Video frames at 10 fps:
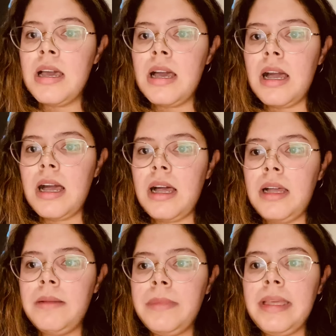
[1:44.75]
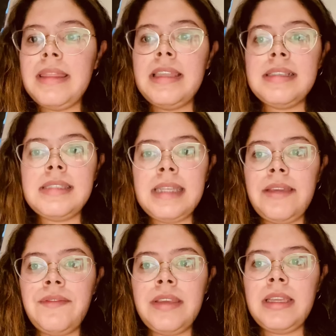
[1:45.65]
This
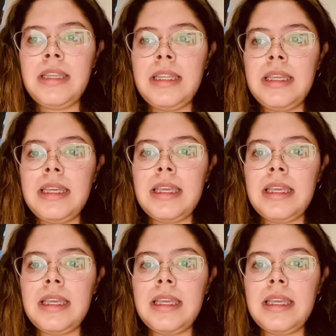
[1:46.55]
David,